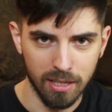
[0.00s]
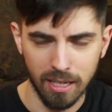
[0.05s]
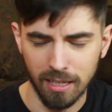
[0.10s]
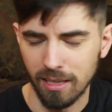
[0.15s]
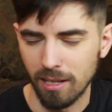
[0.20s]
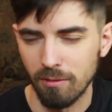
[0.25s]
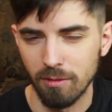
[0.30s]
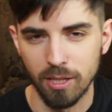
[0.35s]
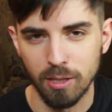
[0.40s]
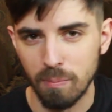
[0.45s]
in like
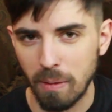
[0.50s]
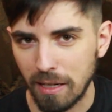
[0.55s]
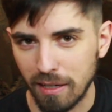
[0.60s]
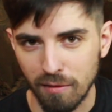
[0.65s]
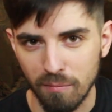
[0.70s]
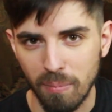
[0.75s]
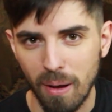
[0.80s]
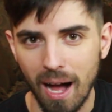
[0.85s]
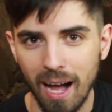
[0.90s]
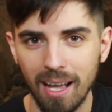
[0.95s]
their
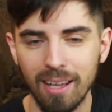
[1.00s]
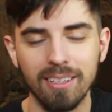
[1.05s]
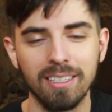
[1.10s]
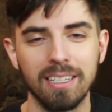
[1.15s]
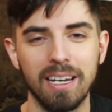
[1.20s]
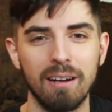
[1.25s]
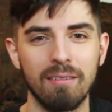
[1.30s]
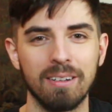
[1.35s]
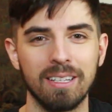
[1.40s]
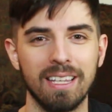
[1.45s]
respective piles
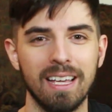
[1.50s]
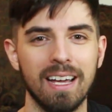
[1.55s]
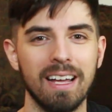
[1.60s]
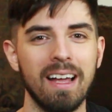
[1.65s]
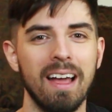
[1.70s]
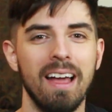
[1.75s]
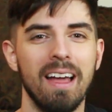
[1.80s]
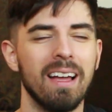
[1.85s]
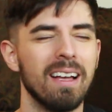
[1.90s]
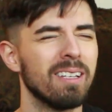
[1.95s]
and
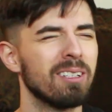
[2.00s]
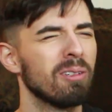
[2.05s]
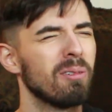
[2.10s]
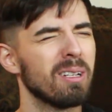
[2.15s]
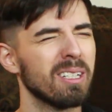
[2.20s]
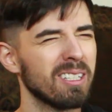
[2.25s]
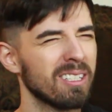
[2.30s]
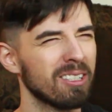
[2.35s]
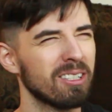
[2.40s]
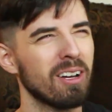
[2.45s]
everything. So
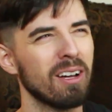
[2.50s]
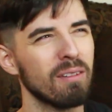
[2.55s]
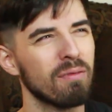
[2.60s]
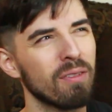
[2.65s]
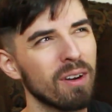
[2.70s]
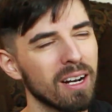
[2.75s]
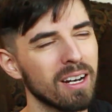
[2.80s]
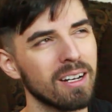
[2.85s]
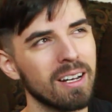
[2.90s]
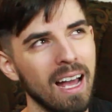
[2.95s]
I just thought if
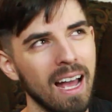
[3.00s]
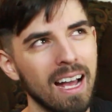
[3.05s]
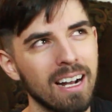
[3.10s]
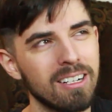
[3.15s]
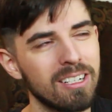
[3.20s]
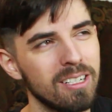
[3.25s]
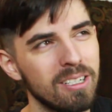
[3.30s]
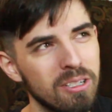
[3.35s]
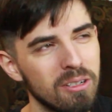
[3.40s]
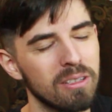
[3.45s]
we're gonna
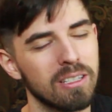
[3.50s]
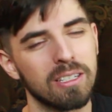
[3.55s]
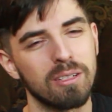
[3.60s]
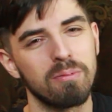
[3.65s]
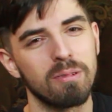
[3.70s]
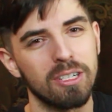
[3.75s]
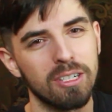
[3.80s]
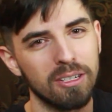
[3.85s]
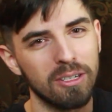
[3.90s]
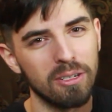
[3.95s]
actually do this,
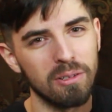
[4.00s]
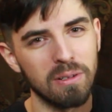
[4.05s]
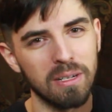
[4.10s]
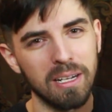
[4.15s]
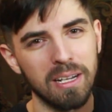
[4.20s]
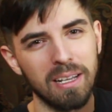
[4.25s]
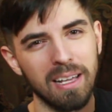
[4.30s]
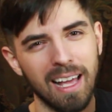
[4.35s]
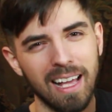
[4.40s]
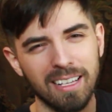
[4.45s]
we should do
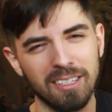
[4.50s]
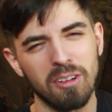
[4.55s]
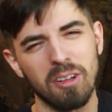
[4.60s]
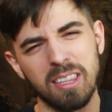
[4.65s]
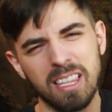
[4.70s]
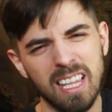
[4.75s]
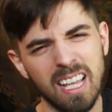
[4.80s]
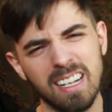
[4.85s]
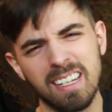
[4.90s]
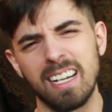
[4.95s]
it as
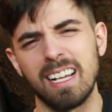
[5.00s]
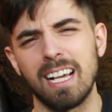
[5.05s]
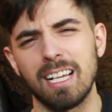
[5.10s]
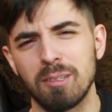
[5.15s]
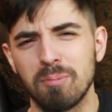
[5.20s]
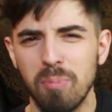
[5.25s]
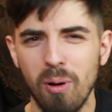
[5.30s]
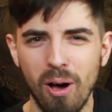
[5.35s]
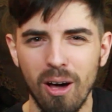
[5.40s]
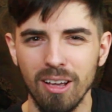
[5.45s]
authentic
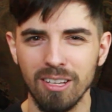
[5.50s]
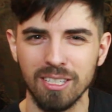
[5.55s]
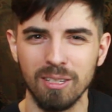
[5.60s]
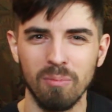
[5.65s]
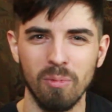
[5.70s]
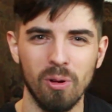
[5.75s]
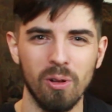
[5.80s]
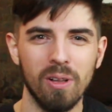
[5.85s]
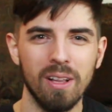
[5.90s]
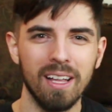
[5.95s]
as
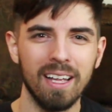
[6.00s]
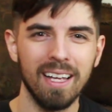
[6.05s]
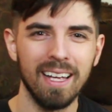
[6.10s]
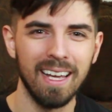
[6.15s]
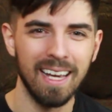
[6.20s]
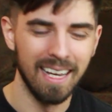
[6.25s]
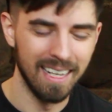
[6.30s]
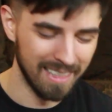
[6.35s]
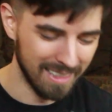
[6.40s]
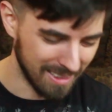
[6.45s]
possible.
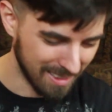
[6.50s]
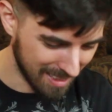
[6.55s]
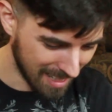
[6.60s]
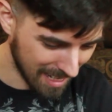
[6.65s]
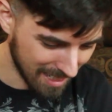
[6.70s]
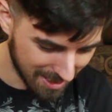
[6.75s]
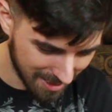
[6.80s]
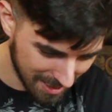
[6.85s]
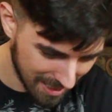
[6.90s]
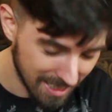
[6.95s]
And
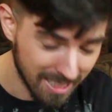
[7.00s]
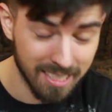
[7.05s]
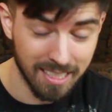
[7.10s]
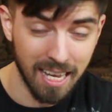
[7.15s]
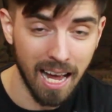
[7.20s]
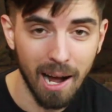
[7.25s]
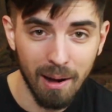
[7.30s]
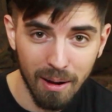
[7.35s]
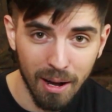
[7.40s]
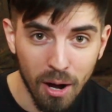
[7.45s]
that's this is
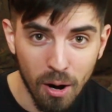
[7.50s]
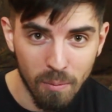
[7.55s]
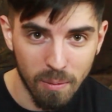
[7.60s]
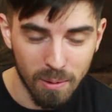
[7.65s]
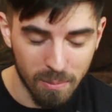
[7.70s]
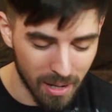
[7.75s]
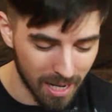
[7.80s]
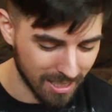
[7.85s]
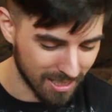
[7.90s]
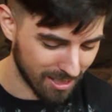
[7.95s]
how I
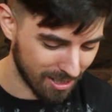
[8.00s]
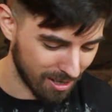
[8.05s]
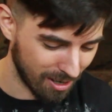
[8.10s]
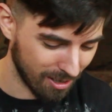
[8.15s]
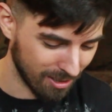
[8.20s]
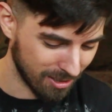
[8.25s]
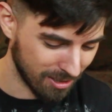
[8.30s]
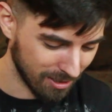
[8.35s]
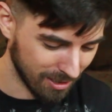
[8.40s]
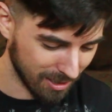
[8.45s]
open Magic cards.